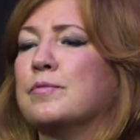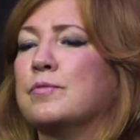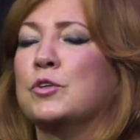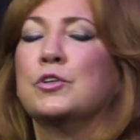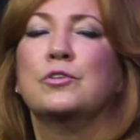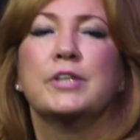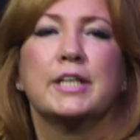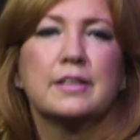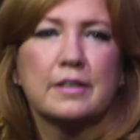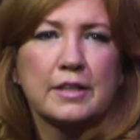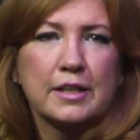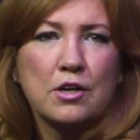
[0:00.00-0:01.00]
you need
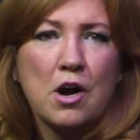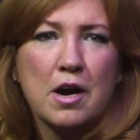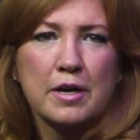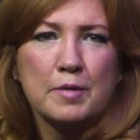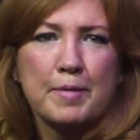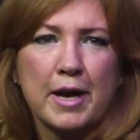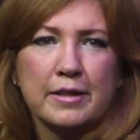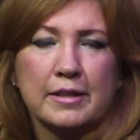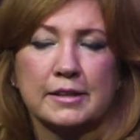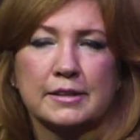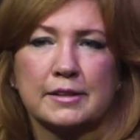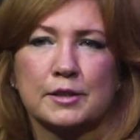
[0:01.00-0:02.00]
to think hard about
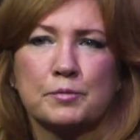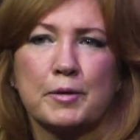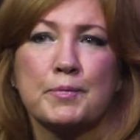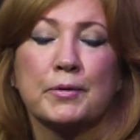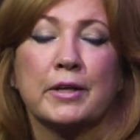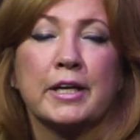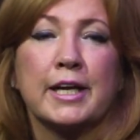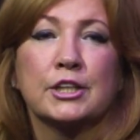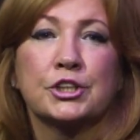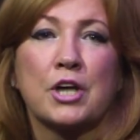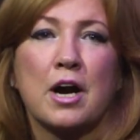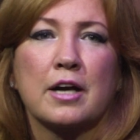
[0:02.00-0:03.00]
this as people in
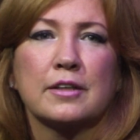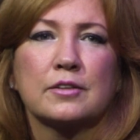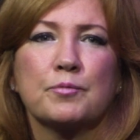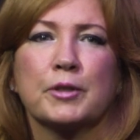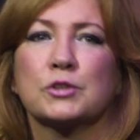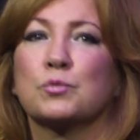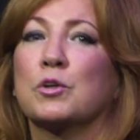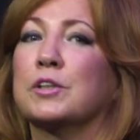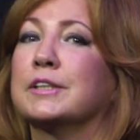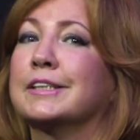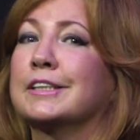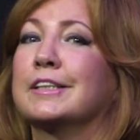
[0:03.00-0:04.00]
H R, because what are
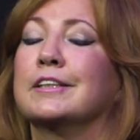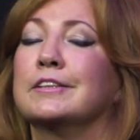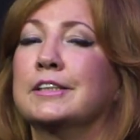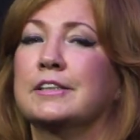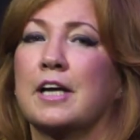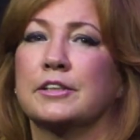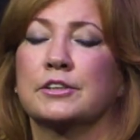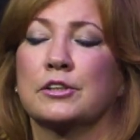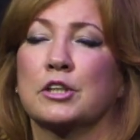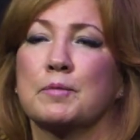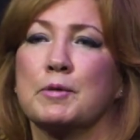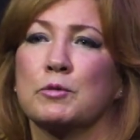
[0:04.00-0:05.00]
the skill sets that
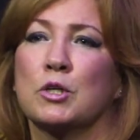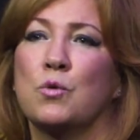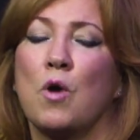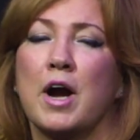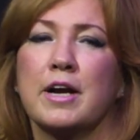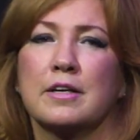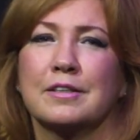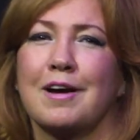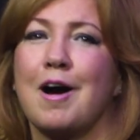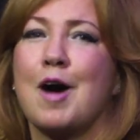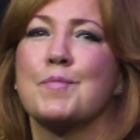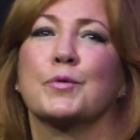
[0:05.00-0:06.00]
are going to be required to
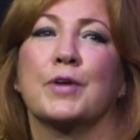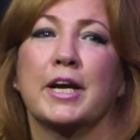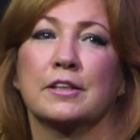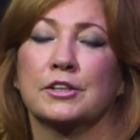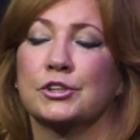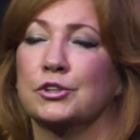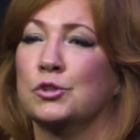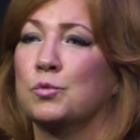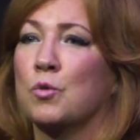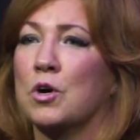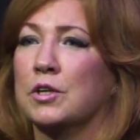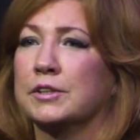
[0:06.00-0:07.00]
operate in this new
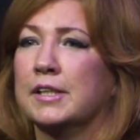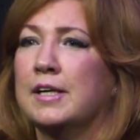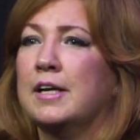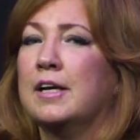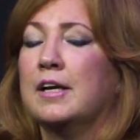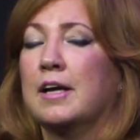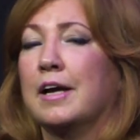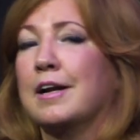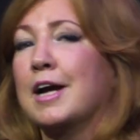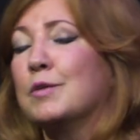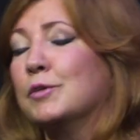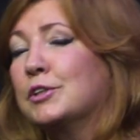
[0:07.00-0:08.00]
world? And
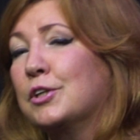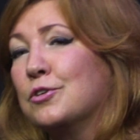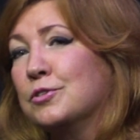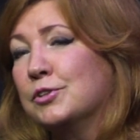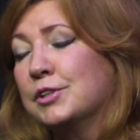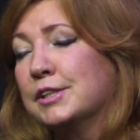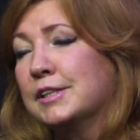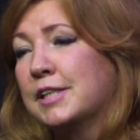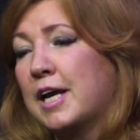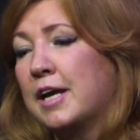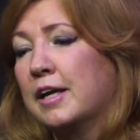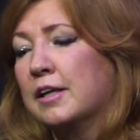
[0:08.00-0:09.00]
I would go to
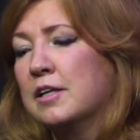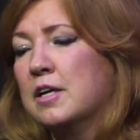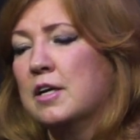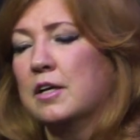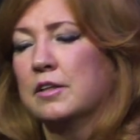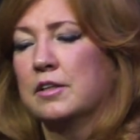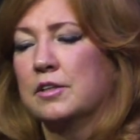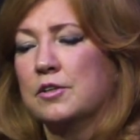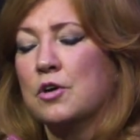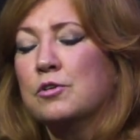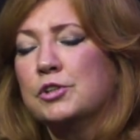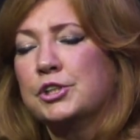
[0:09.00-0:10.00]
say the
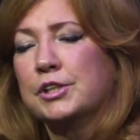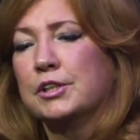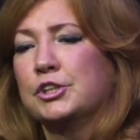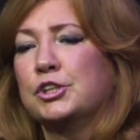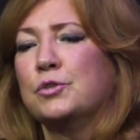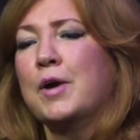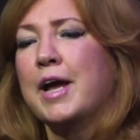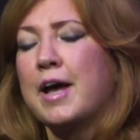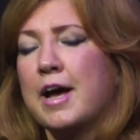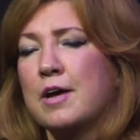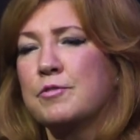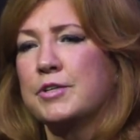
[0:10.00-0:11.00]
notion that you
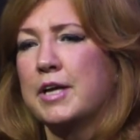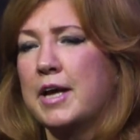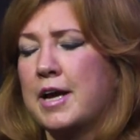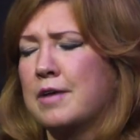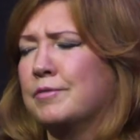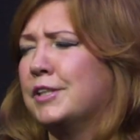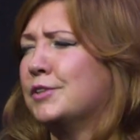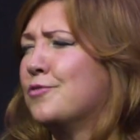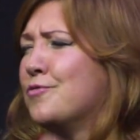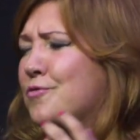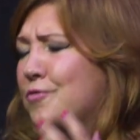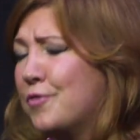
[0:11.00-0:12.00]
have to have these
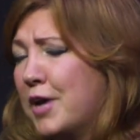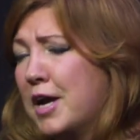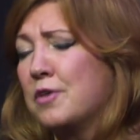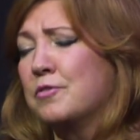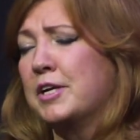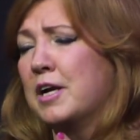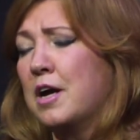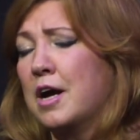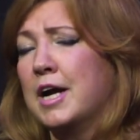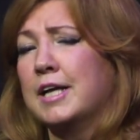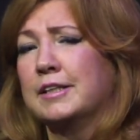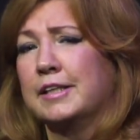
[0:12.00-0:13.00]
very
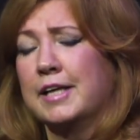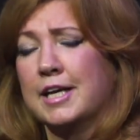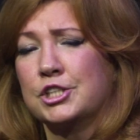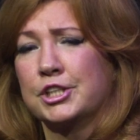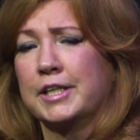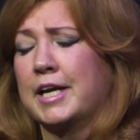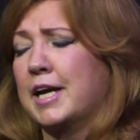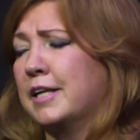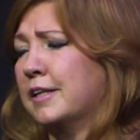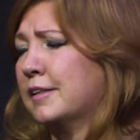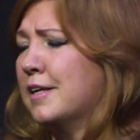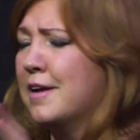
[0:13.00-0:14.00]
highly
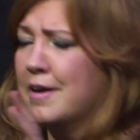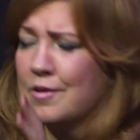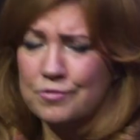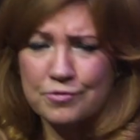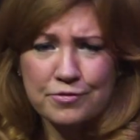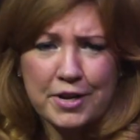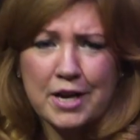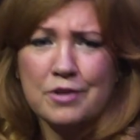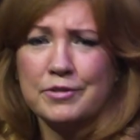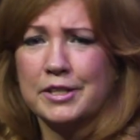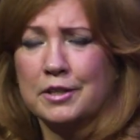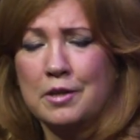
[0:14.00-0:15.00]
educated,
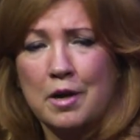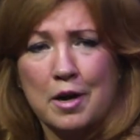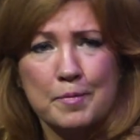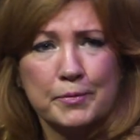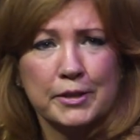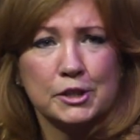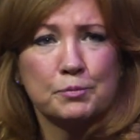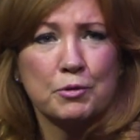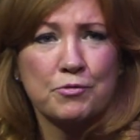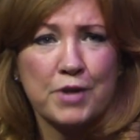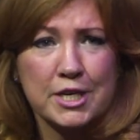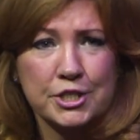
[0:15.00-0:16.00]
very accomplished
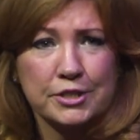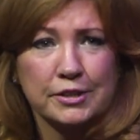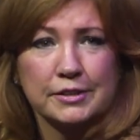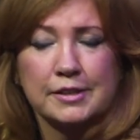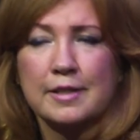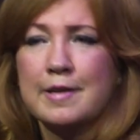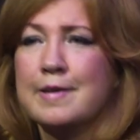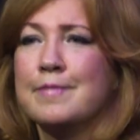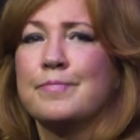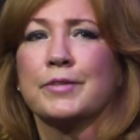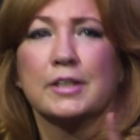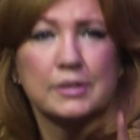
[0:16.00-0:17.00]
professionals
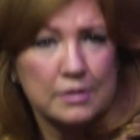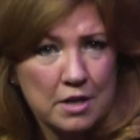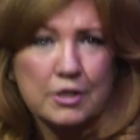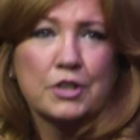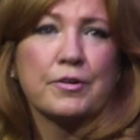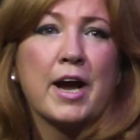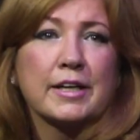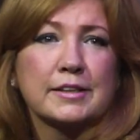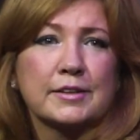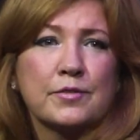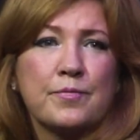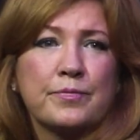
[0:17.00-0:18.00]
is not correct.